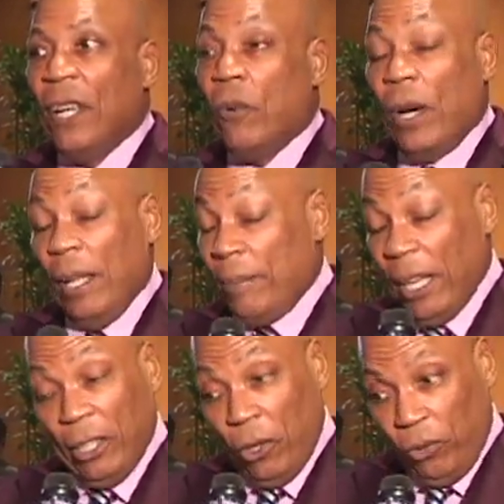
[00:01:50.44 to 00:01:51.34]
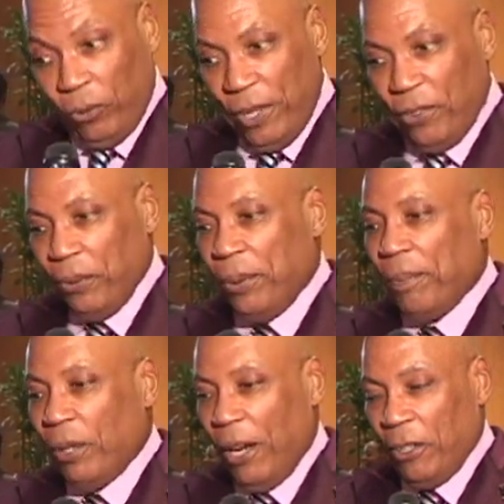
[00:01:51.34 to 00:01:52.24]
Well, I'm not close friends with
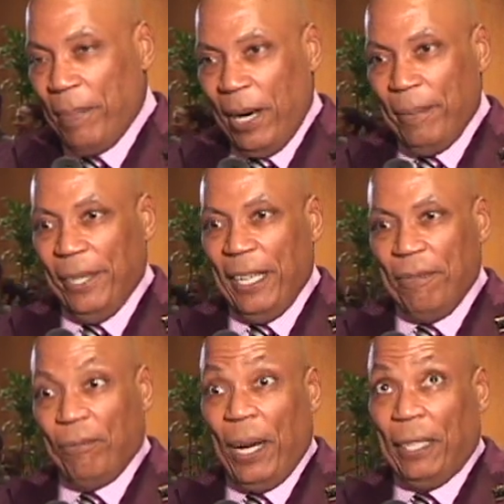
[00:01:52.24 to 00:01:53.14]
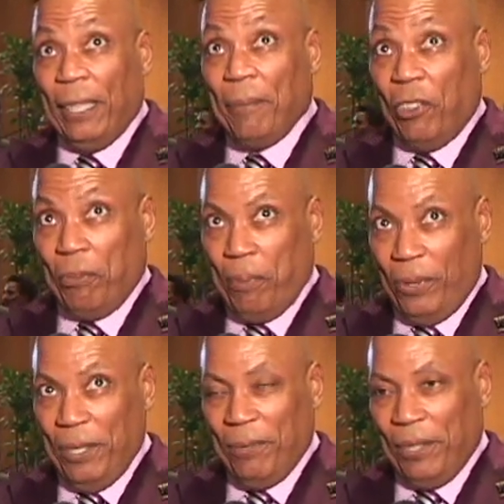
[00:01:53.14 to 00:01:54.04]
Barack Obama, and frankly, I'm
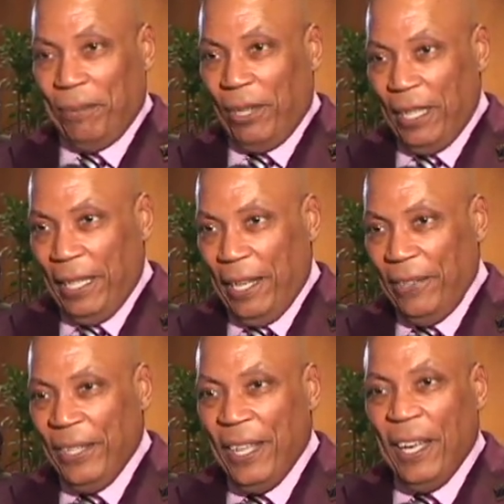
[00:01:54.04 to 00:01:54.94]
disappointed with him right now.